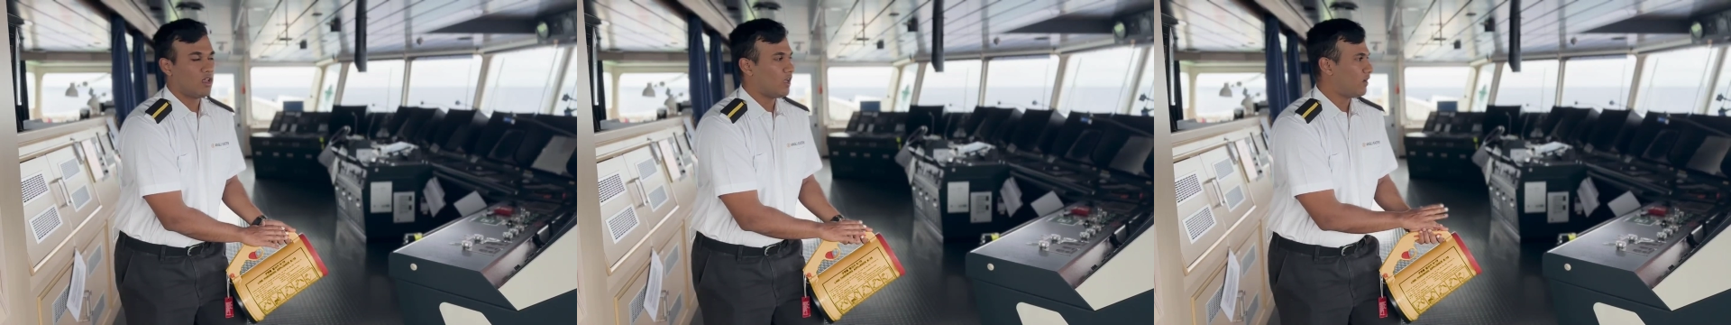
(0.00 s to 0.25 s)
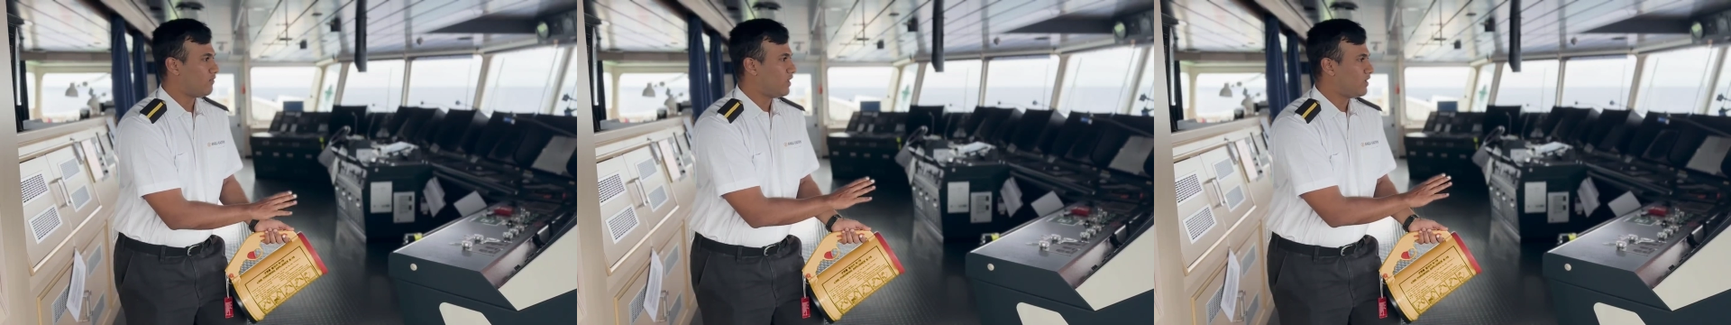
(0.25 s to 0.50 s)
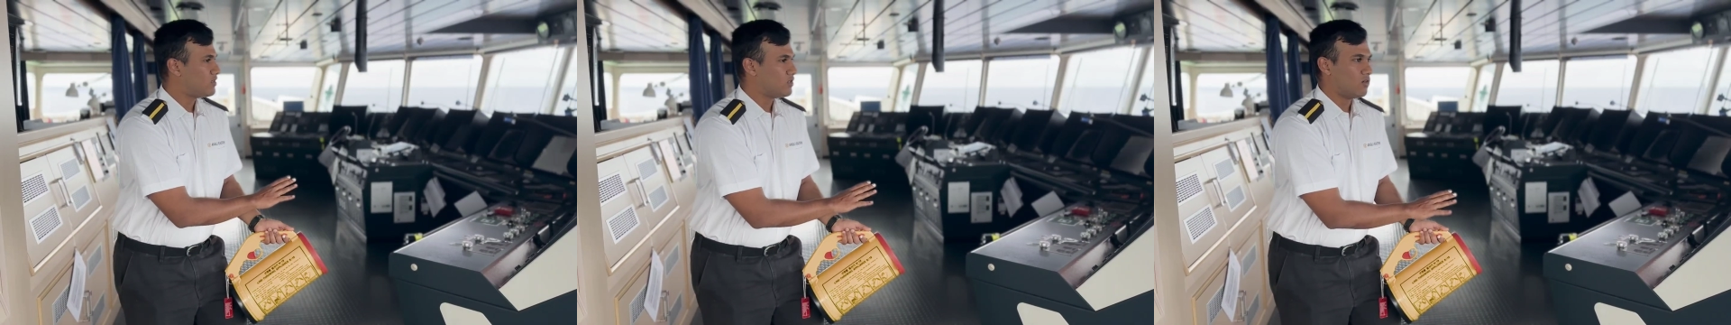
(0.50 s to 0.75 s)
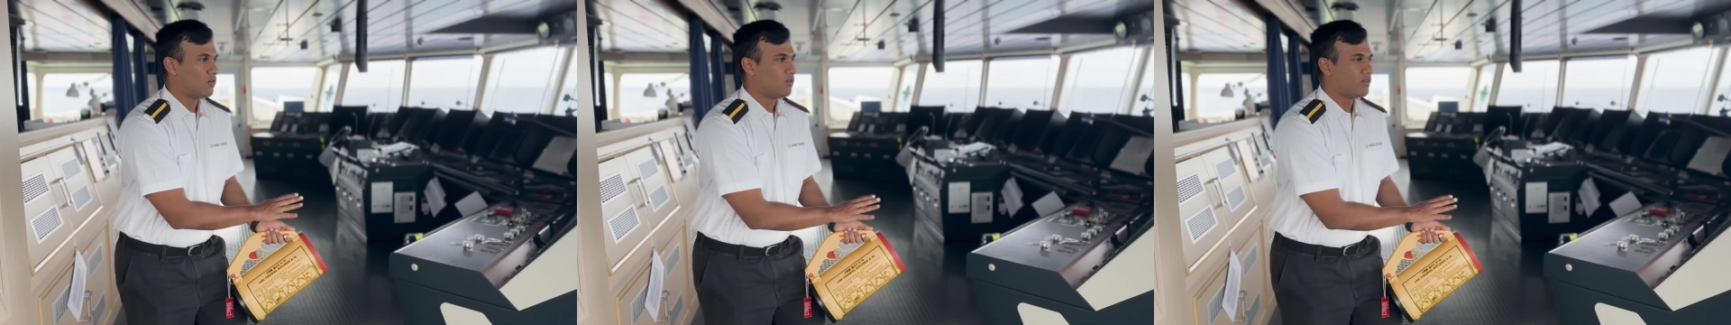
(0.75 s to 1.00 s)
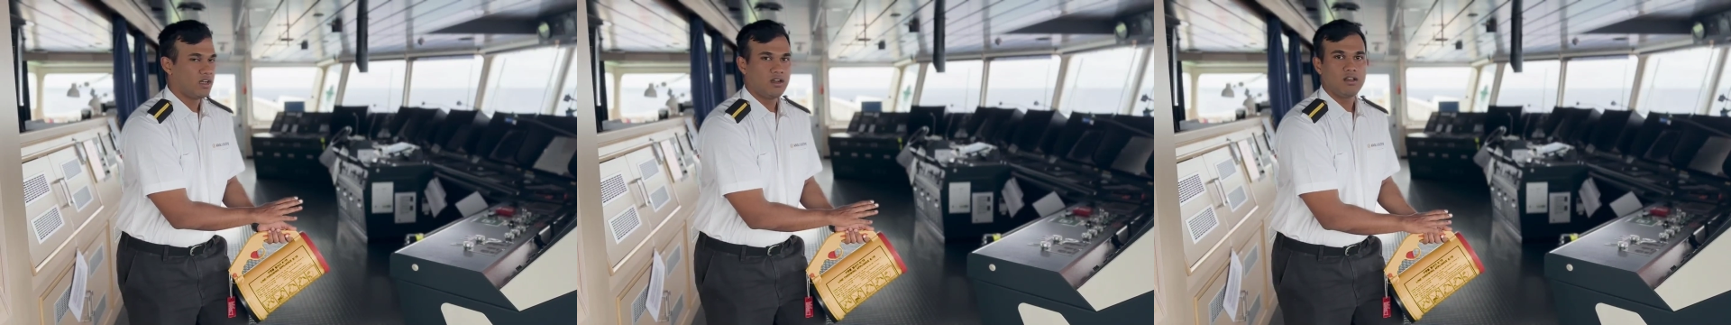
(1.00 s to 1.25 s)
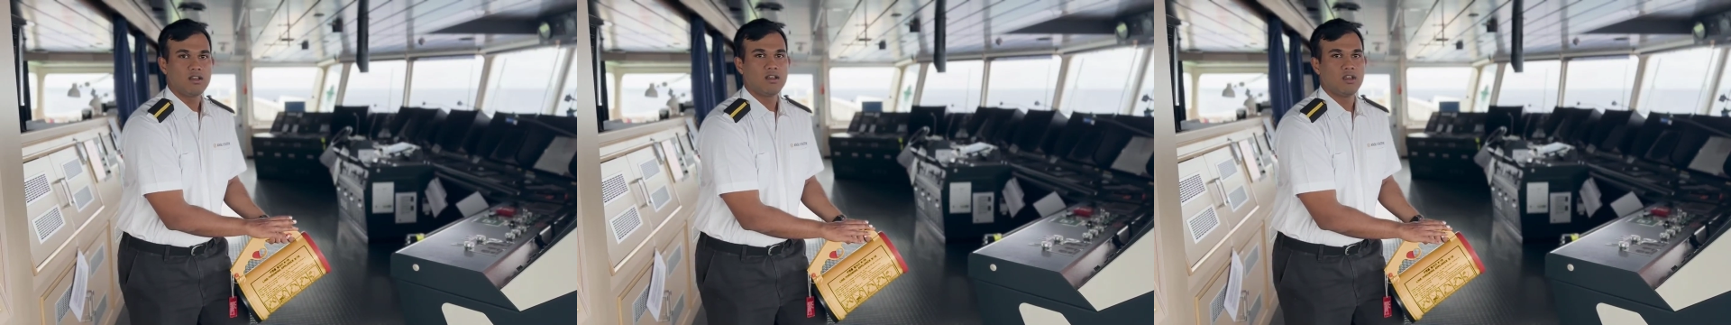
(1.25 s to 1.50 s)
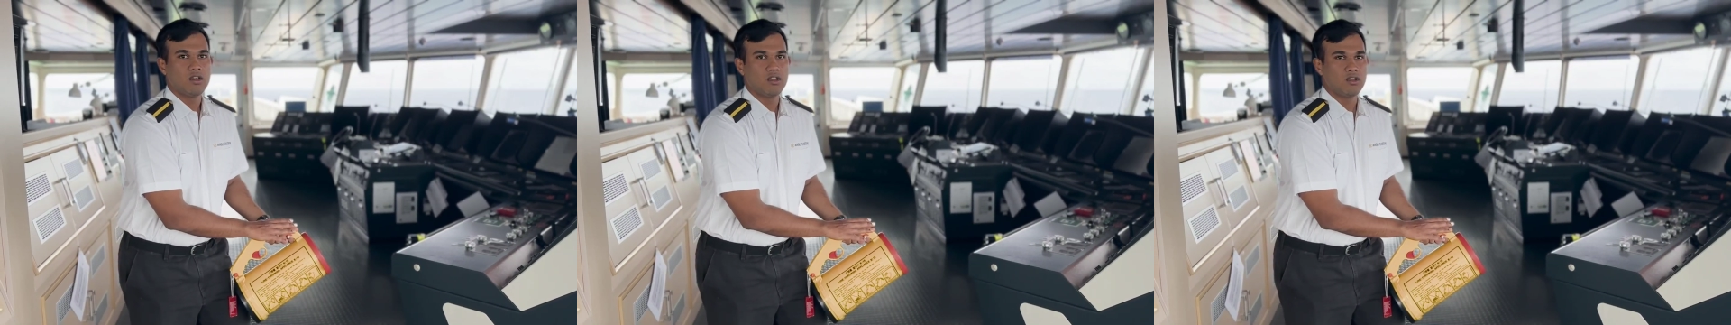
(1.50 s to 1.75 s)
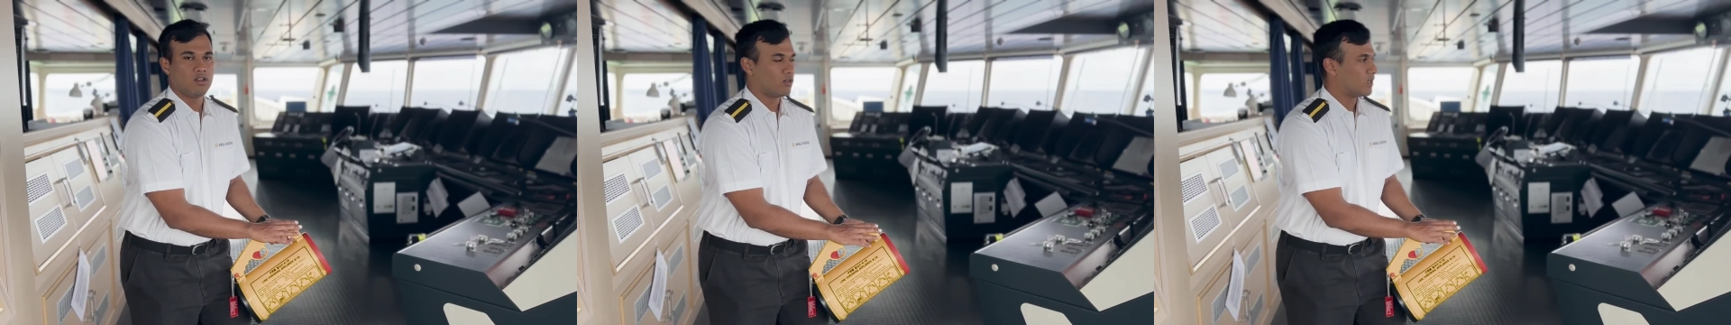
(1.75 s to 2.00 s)
if there is no wind,
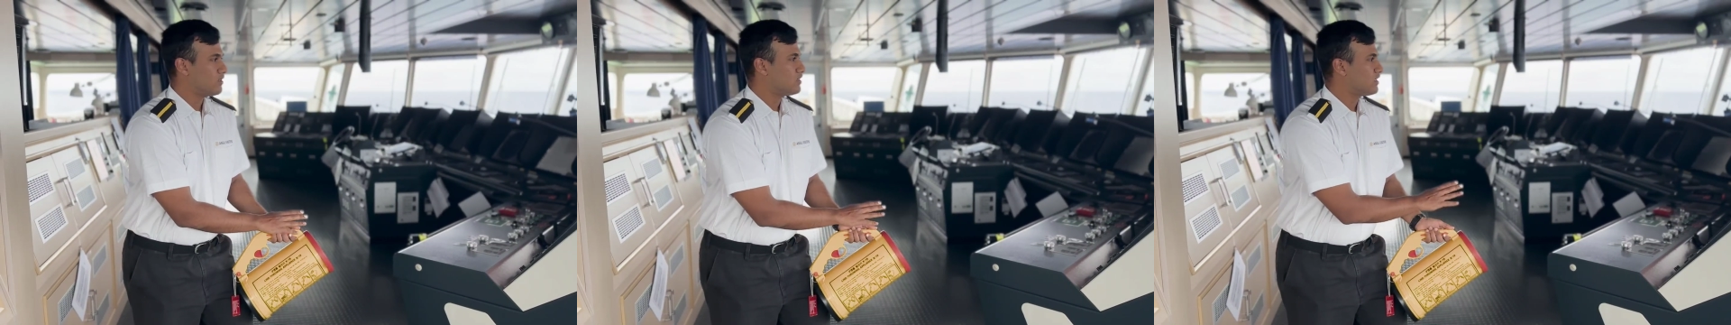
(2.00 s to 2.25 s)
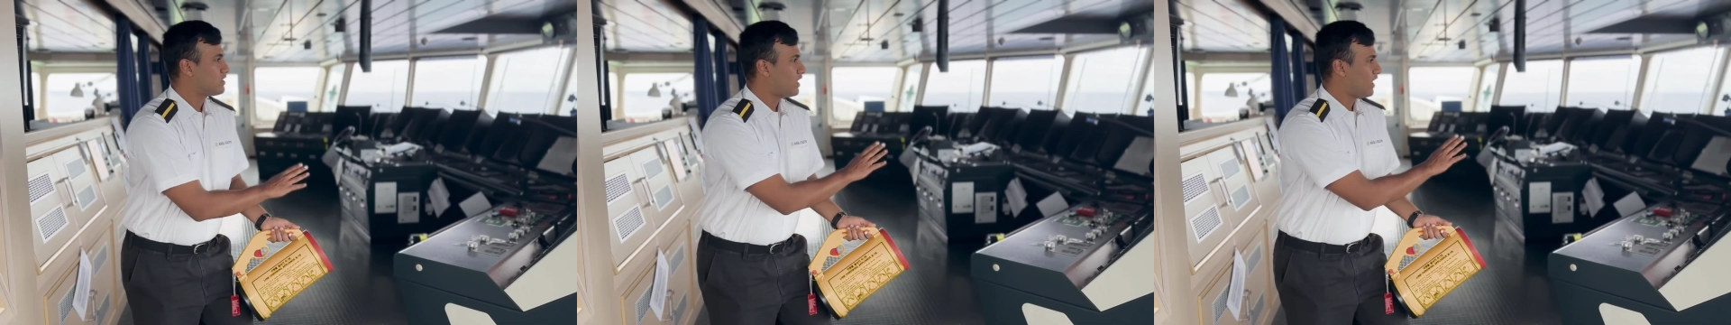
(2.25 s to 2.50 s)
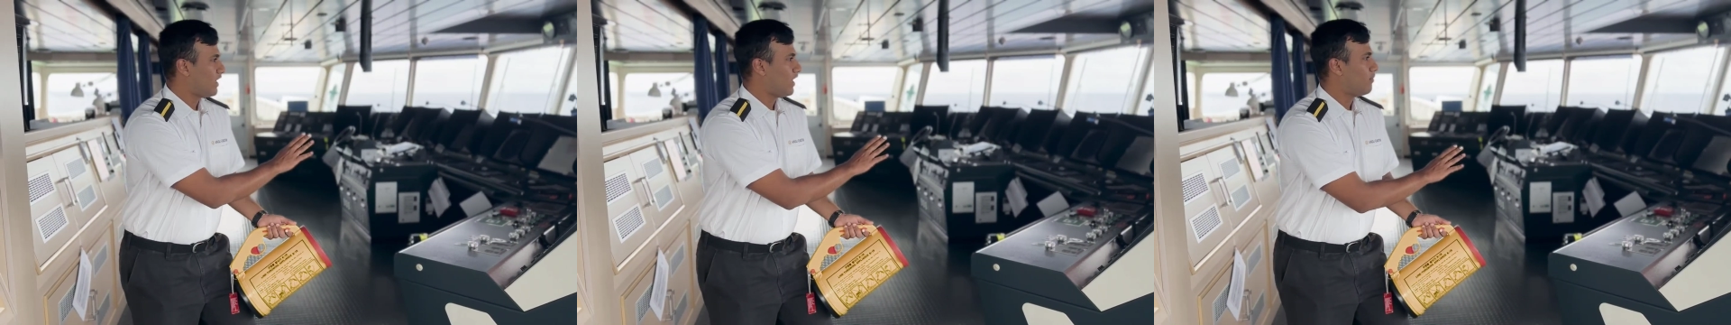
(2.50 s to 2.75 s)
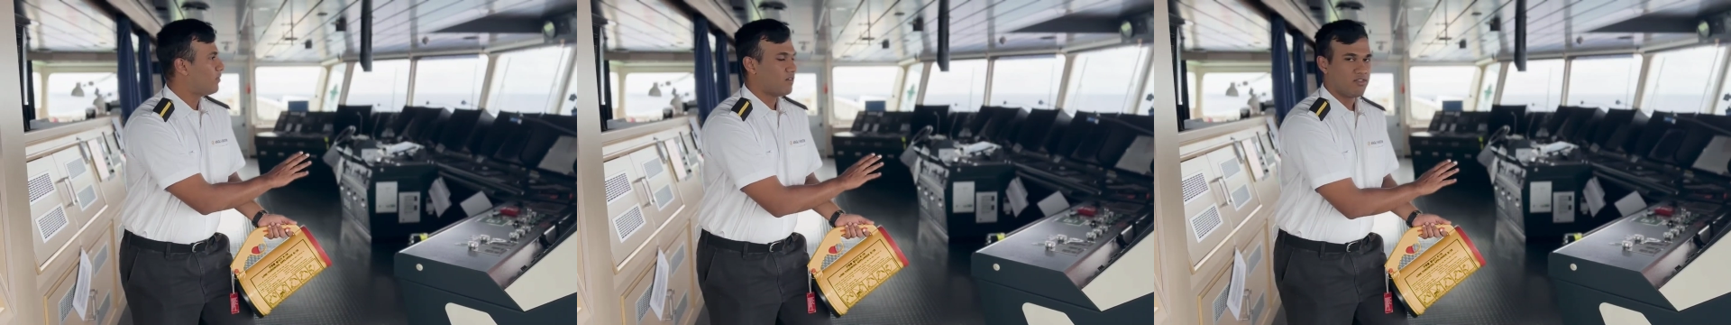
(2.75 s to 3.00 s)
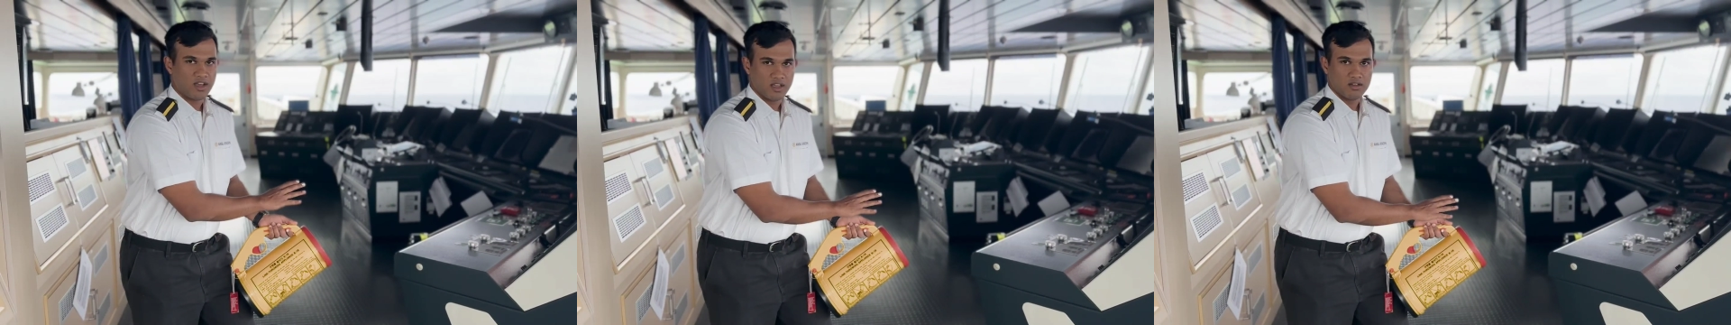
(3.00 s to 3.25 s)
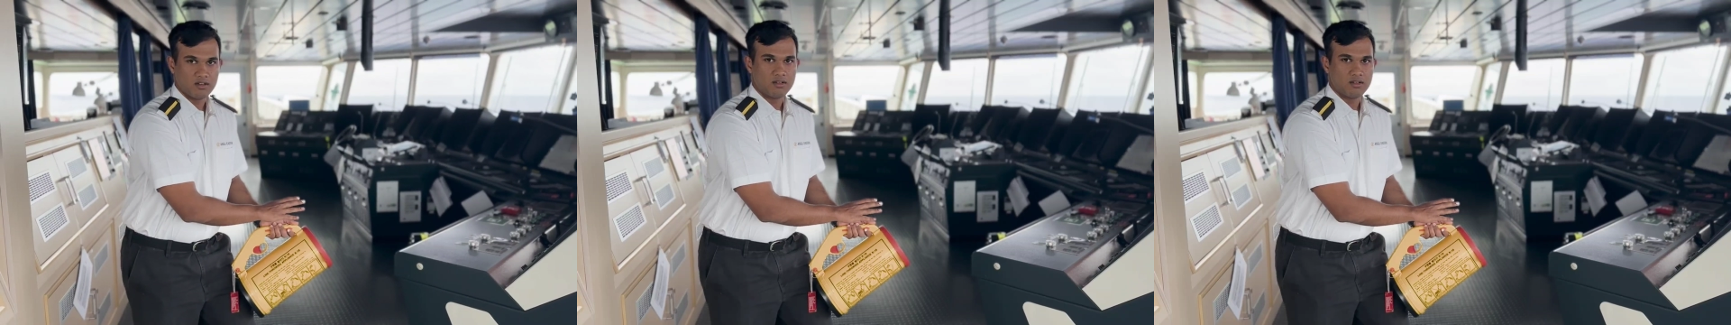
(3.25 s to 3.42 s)
you can just take aim and fire.